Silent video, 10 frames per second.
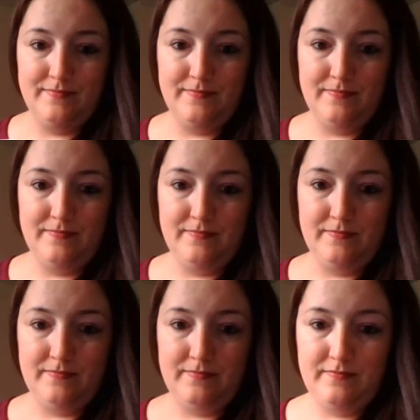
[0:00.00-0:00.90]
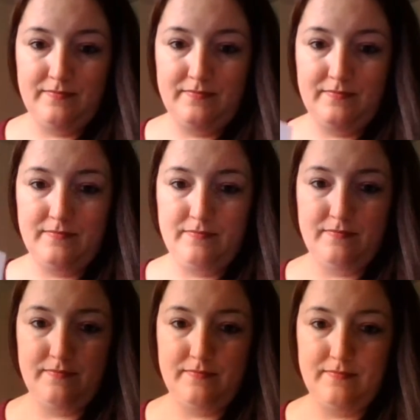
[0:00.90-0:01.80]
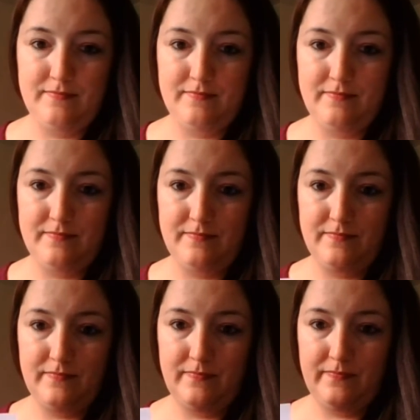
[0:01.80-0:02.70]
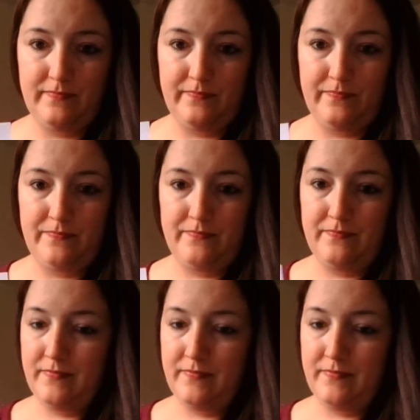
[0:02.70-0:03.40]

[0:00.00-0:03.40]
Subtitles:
No one is speaking in this clip.